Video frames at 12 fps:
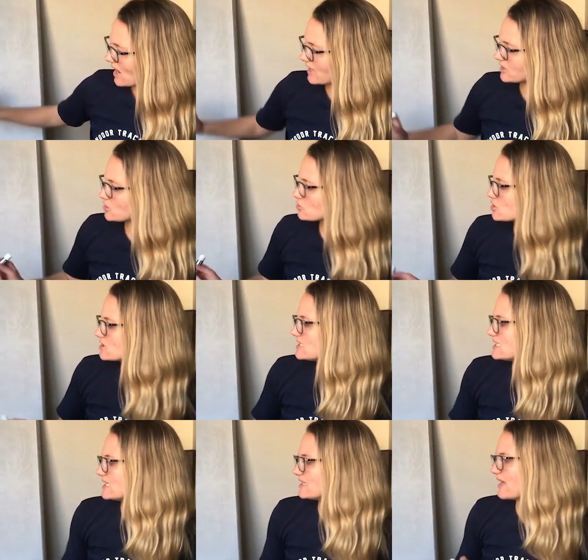and you should
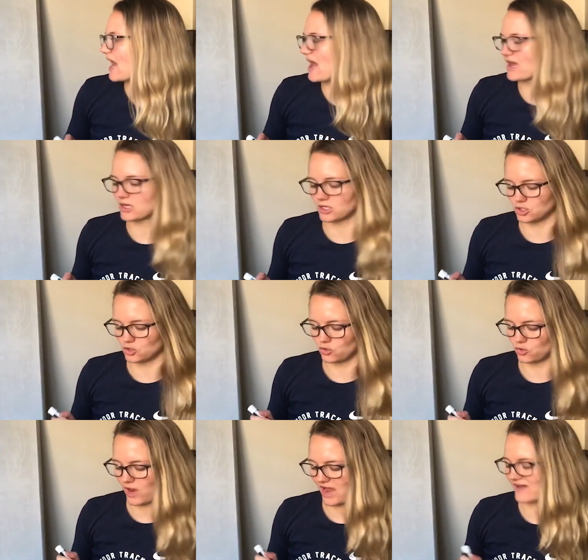see that
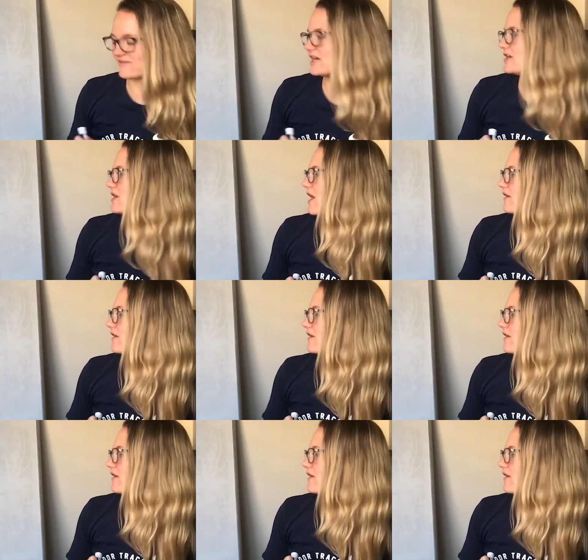you have